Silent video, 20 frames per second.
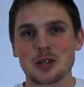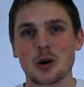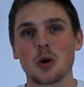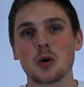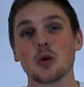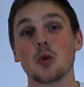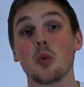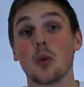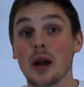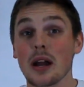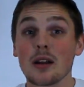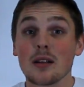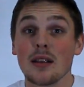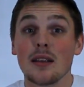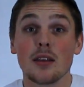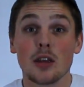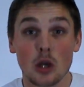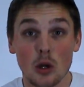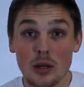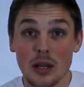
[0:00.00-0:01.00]
on where
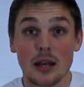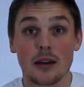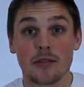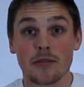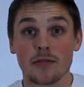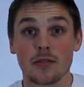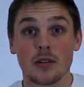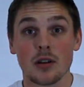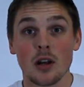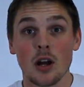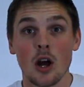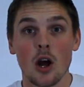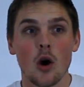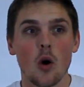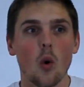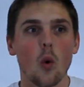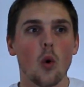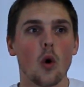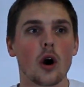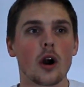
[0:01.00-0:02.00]
you live,
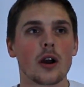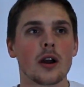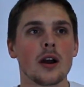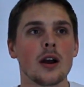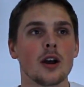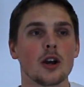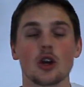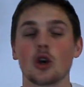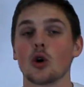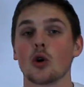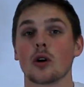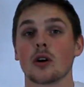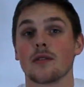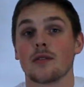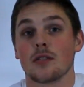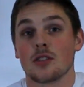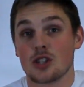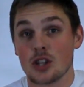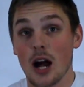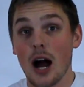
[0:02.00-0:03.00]
or
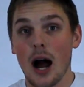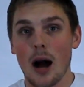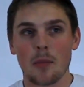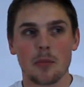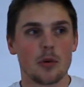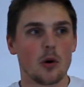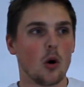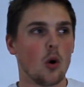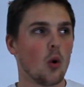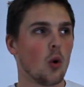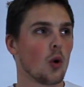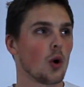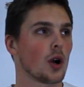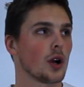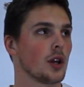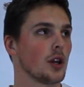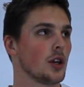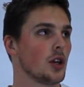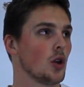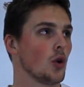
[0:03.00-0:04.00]
your job,
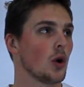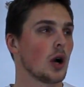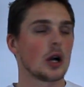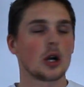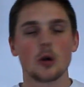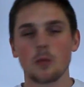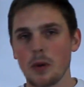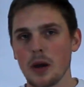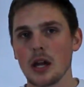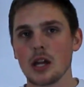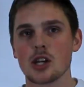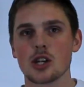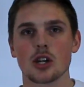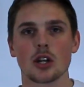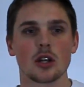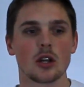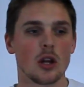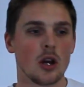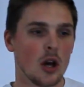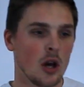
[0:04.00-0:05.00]
or your
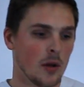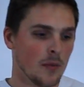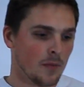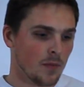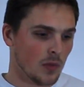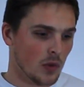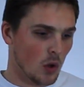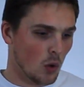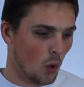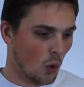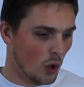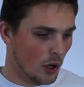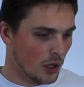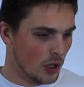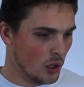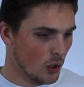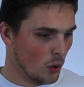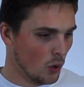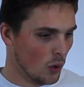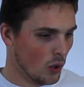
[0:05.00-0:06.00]
occupation, or
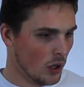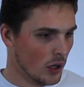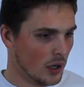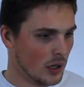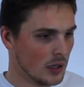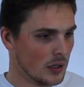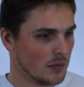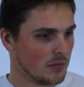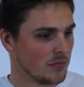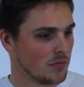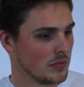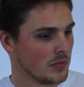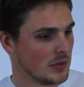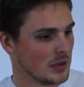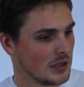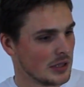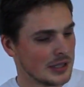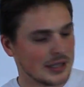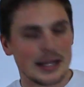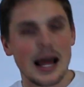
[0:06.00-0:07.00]
your
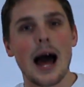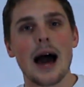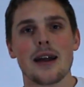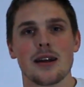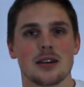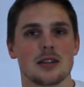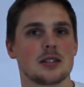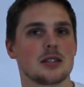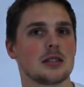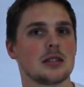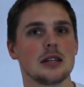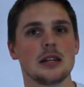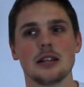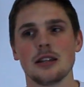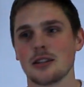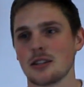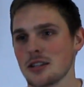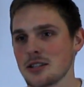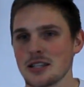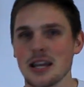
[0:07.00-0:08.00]
status
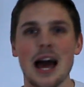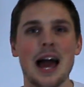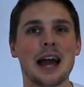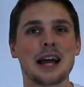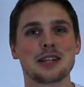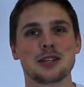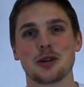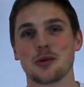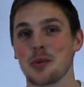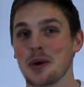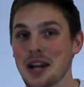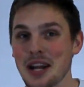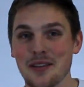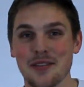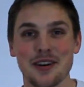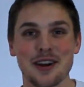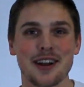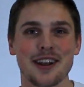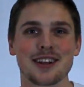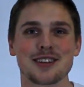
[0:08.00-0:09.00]
in society,
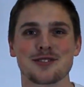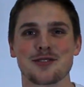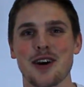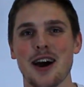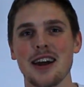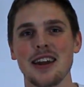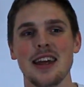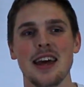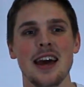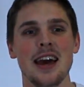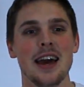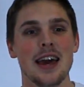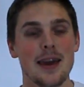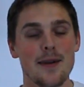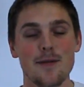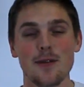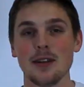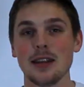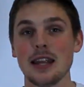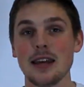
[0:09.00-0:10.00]
whatever it is, right?
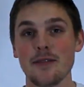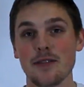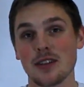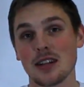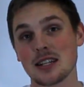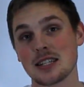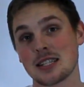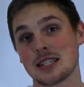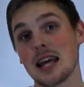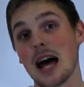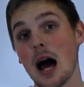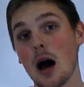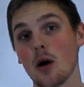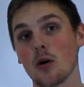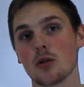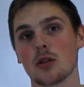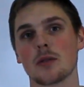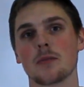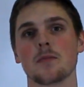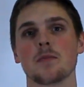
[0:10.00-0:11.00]
If you live in the
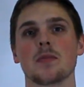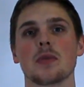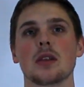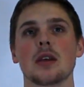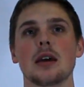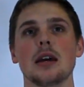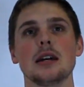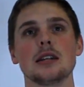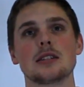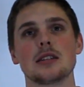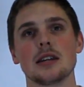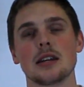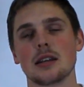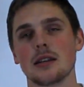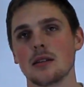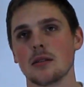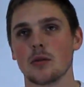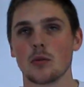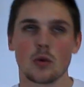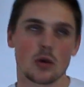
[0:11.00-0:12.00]
south, if
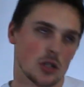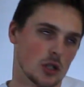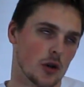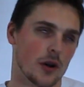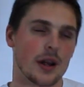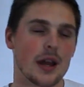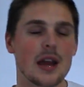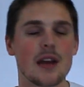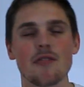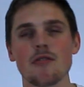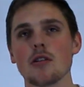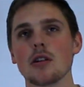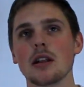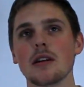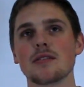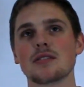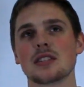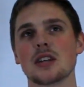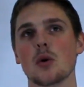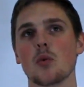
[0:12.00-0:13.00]
you
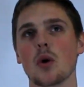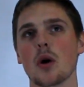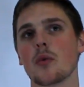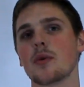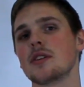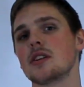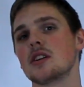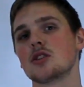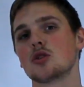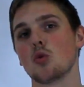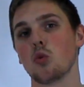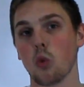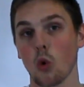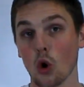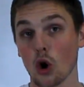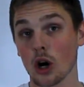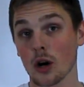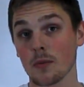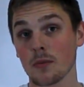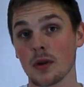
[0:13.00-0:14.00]
live somewhere when it's
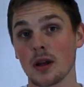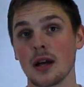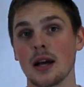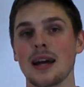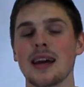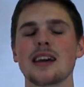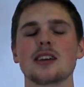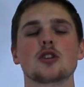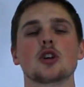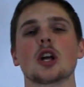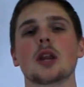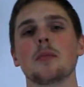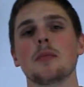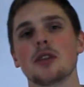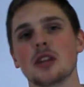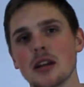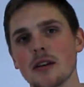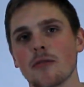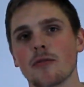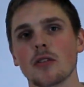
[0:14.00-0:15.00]
warm, is going to be
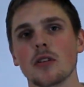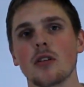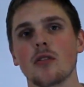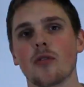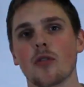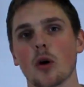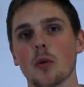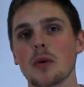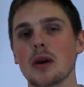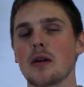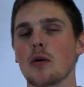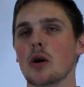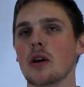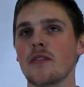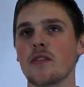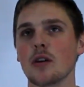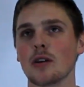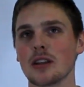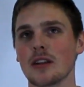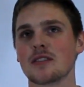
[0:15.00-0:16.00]
different from
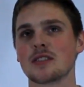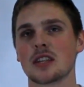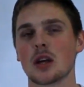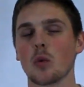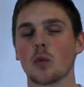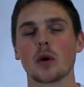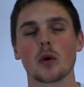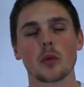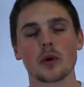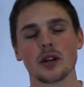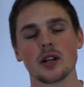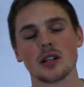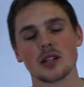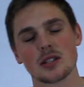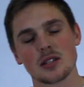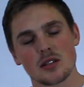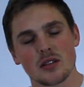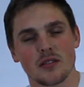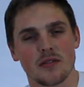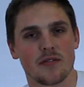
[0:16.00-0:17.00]
if you live somewhere when
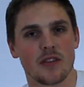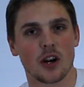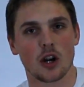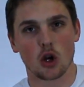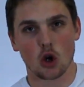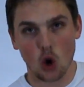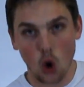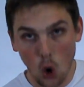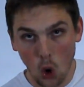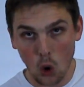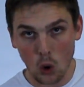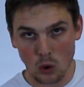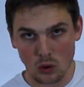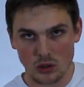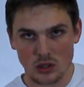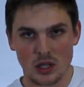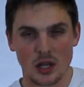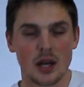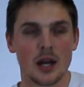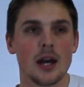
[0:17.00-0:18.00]
it's very
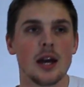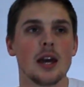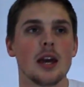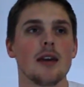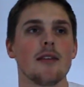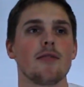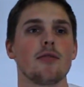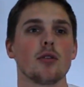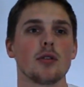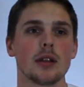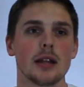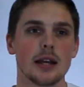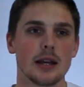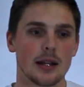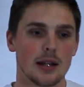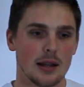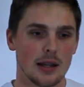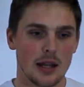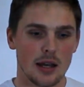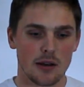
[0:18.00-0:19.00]
cold. If you
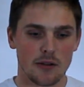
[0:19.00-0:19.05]
if